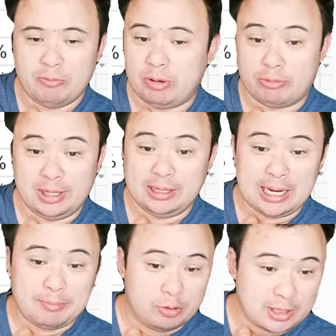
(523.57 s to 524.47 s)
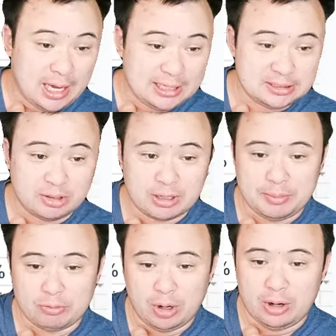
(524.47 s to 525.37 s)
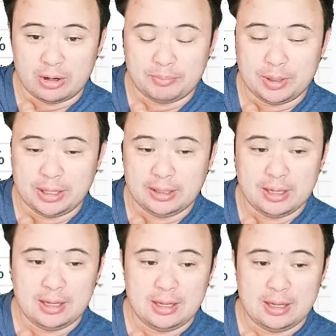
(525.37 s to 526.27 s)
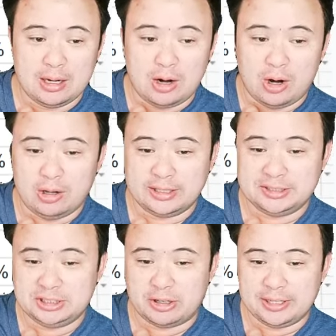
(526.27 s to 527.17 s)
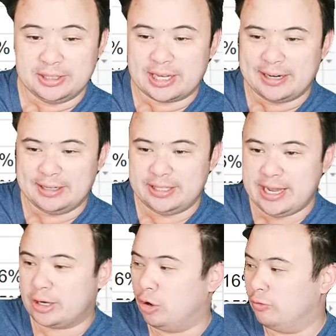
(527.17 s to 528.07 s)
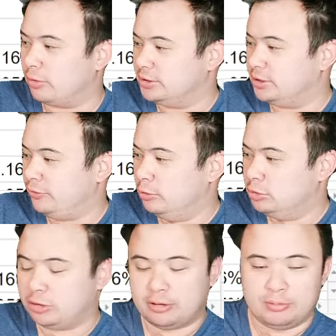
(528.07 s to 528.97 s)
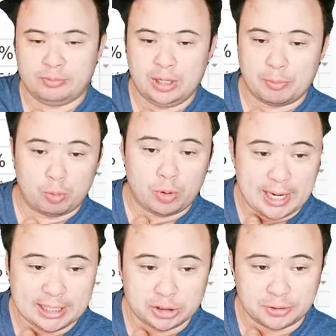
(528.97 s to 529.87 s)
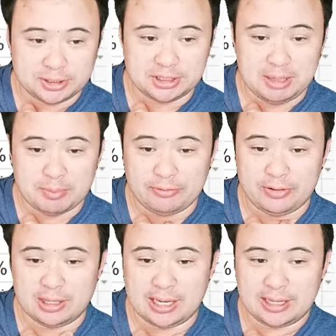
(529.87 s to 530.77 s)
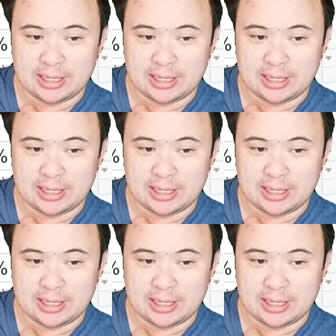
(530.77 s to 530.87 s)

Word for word: We really like both guys, don't get me wrong, but Hall is starting to kind of take over as the future number one edge on this team, I feel like.